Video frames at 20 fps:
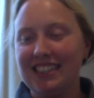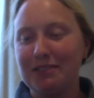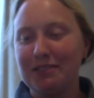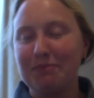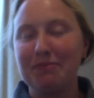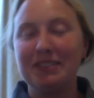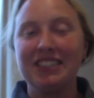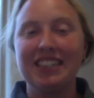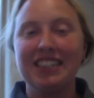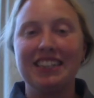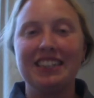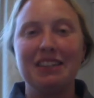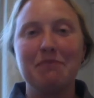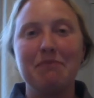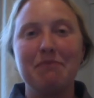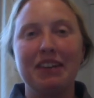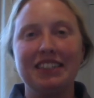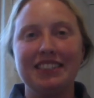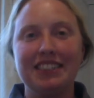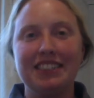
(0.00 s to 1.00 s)
particularly in
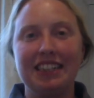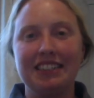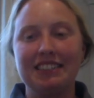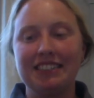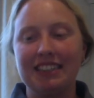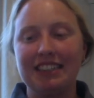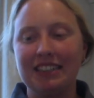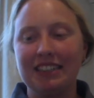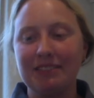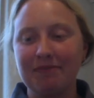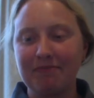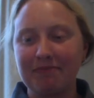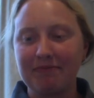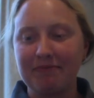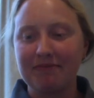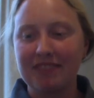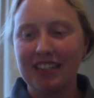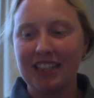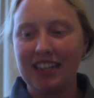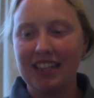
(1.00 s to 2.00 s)
Manchester.
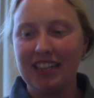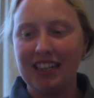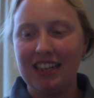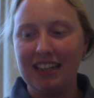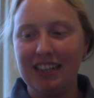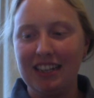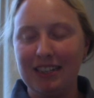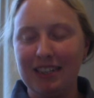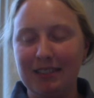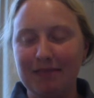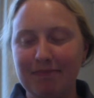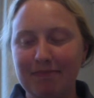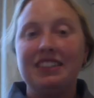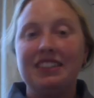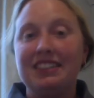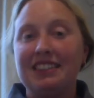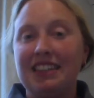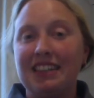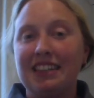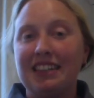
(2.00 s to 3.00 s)
Um,
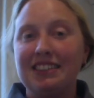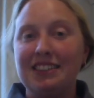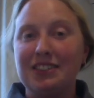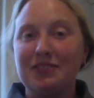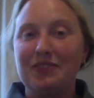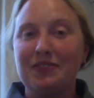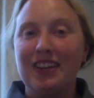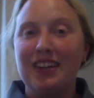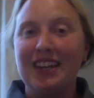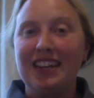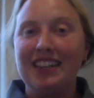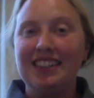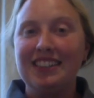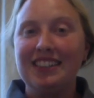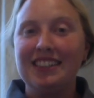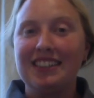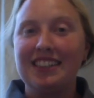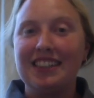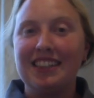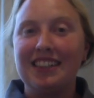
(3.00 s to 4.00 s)

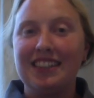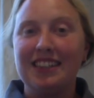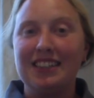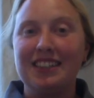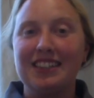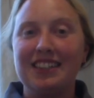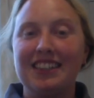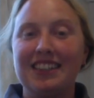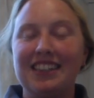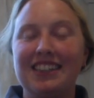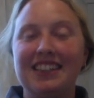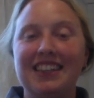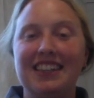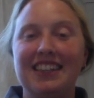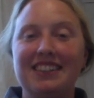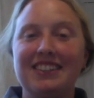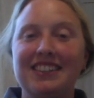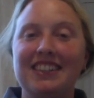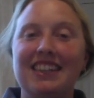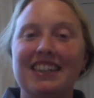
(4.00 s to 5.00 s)
satisfying uh, at the
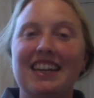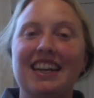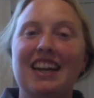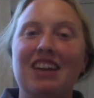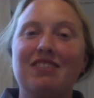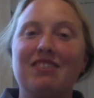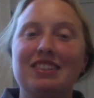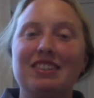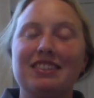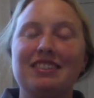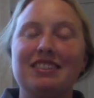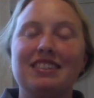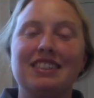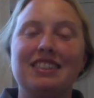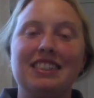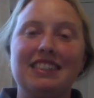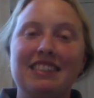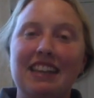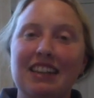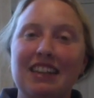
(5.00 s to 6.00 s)
end of the day, having
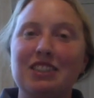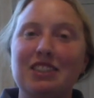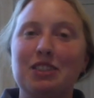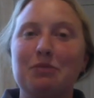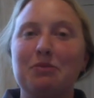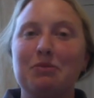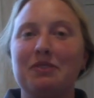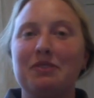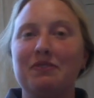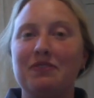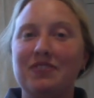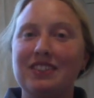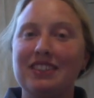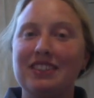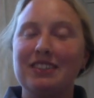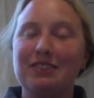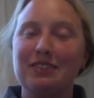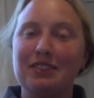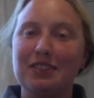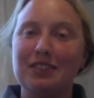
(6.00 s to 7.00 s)
something tangible and
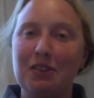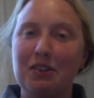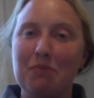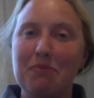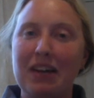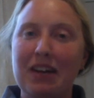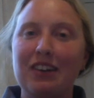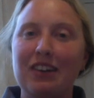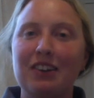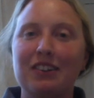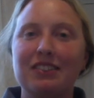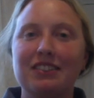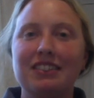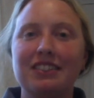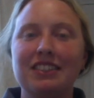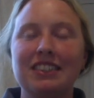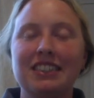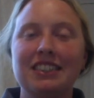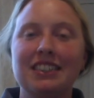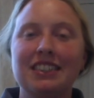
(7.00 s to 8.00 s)
physical to look back
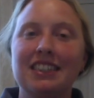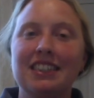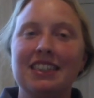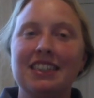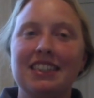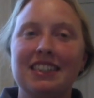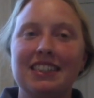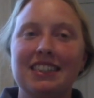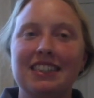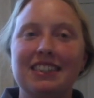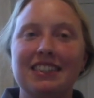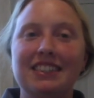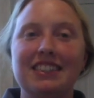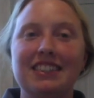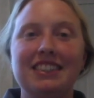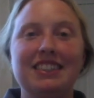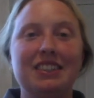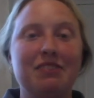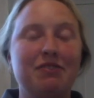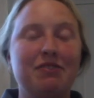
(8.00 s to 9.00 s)
on, the the
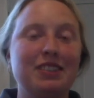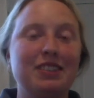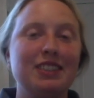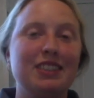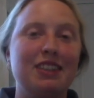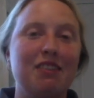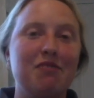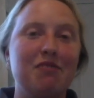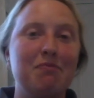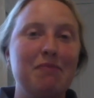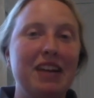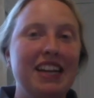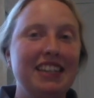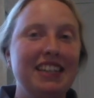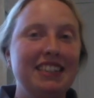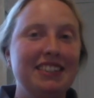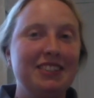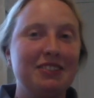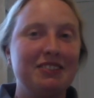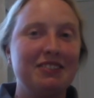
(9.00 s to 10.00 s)
difference I've
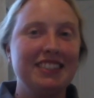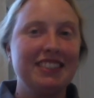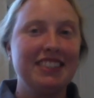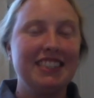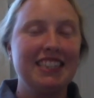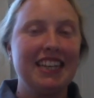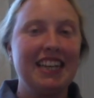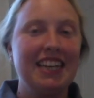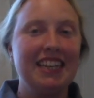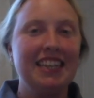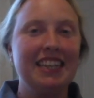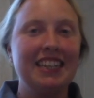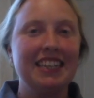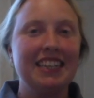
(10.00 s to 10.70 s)
made during the day,